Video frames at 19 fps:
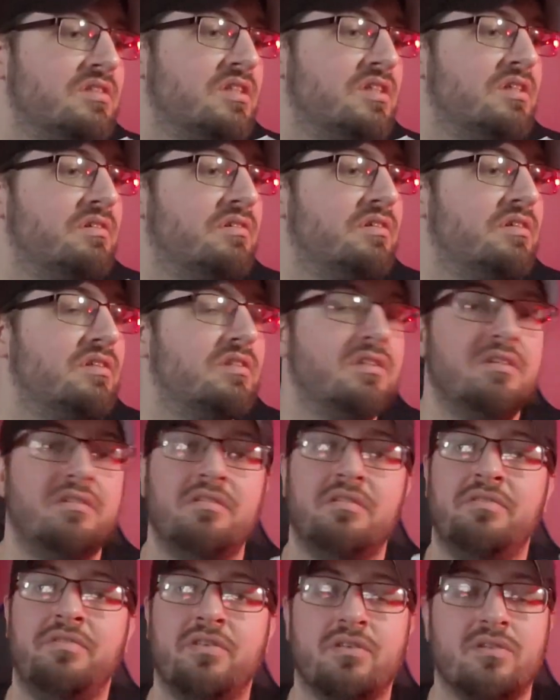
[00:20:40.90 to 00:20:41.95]
would say
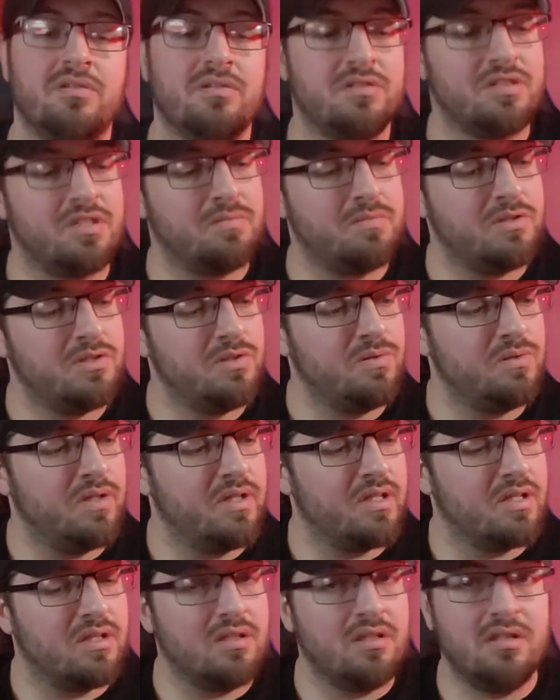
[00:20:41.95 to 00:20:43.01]
if you're someone who
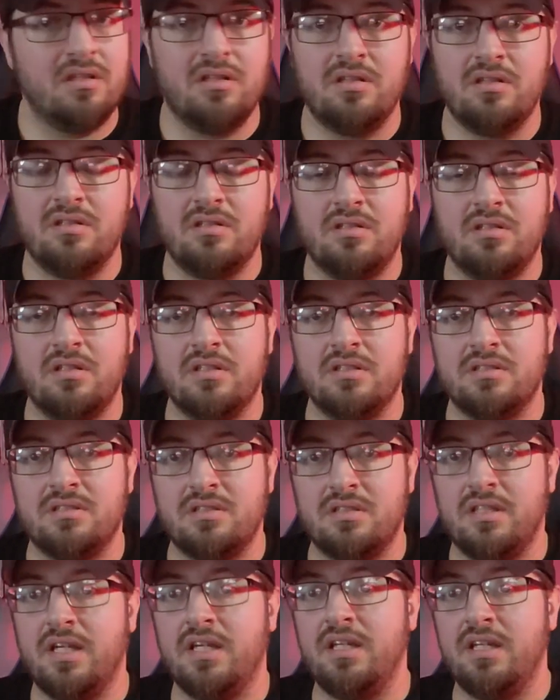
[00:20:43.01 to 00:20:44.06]
like
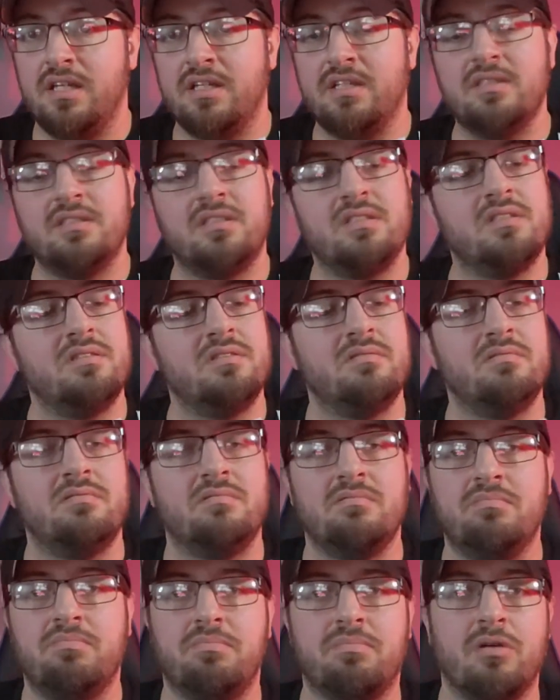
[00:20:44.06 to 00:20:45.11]
is getting into
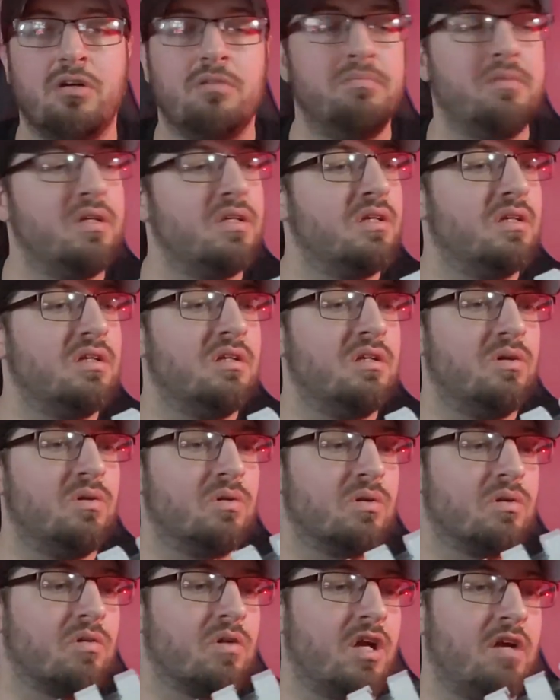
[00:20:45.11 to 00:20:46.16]
prop making
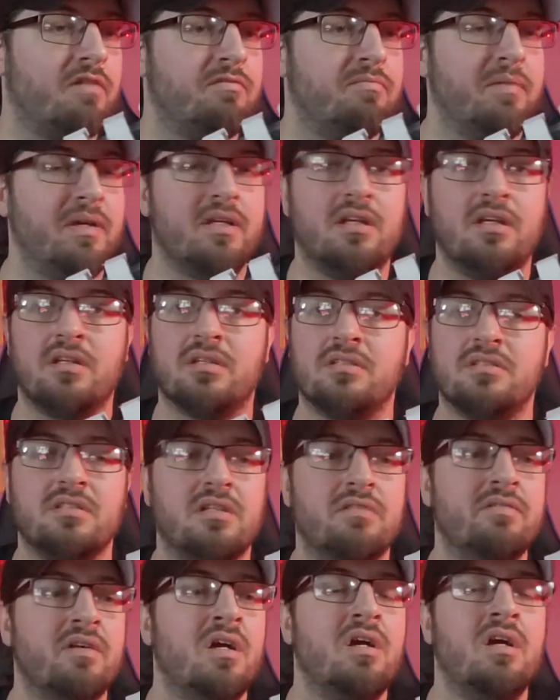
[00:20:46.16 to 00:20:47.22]
or craft making and
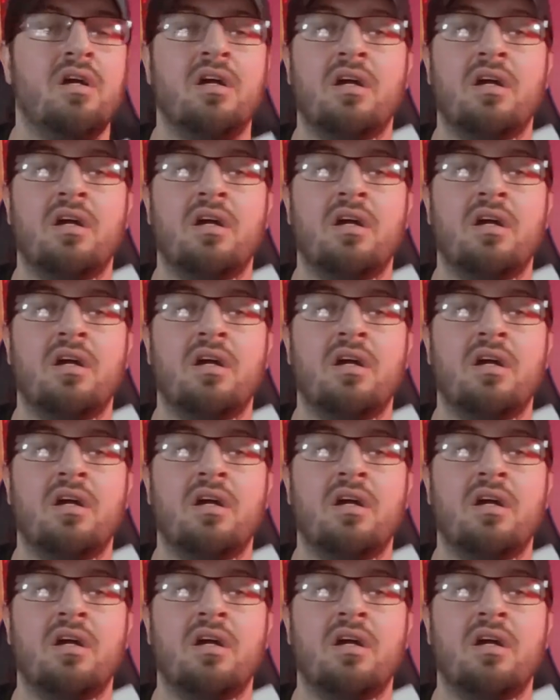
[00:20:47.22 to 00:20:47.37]
stuff,